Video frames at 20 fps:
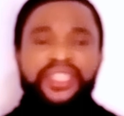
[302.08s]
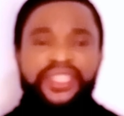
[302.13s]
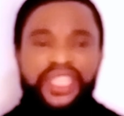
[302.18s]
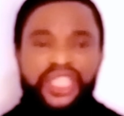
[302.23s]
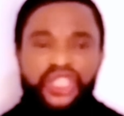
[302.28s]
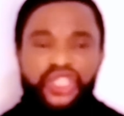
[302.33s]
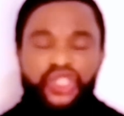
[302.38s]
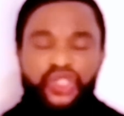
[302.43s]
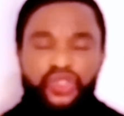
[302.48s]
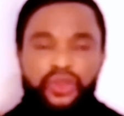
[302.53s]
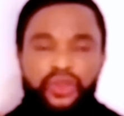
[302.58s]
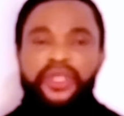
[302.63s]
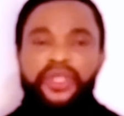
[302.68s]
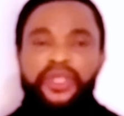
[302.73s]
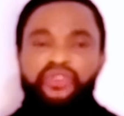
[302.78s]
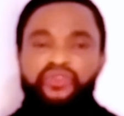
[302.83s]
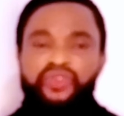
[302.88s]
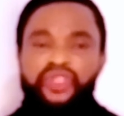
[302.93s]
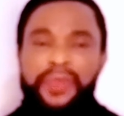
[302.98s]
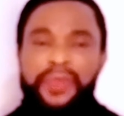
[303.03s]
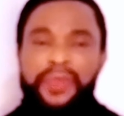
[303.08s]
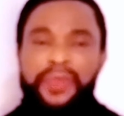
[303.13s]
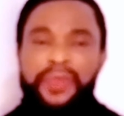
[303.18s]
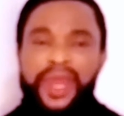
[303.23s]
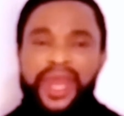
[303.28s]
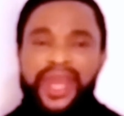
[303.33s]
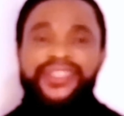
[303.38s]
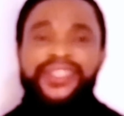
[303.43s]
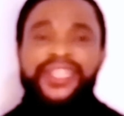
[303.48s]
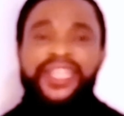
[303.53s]
these two punctuation
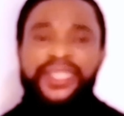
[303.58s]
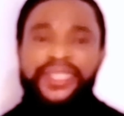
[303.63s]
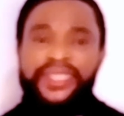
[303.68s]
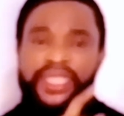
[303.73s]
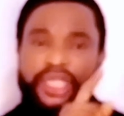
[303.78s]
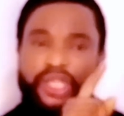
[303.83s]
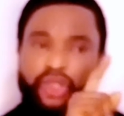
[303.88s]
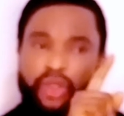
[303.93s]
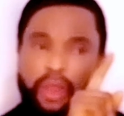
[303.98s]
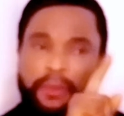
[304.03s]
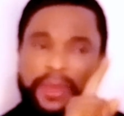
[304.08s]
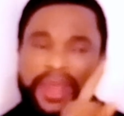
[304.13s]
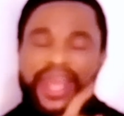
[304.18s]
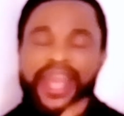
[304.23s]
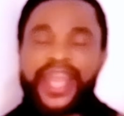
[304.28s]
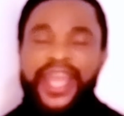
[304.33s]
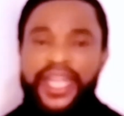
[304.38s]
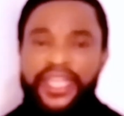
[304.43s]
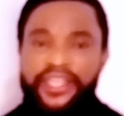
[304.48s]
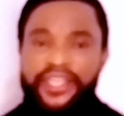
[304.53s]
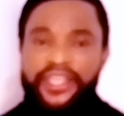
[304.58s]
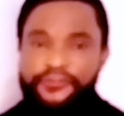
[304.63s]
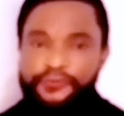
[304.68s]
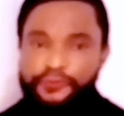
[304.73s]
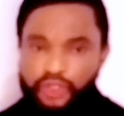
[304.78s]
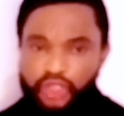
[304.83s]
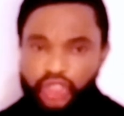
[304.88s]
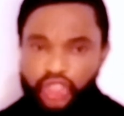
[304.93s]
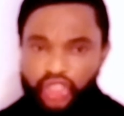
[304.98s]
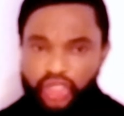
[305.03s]
marks, the comma and the
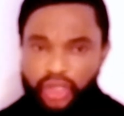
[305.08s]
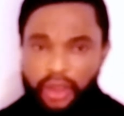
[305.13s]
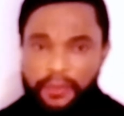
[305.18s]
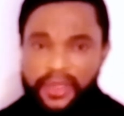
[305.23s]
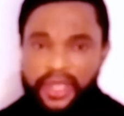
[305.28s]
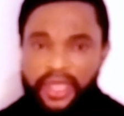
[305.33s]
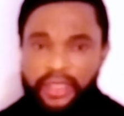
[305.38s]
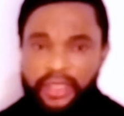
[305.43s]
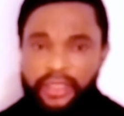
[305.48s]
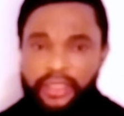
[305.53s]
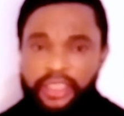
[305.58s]
full stop.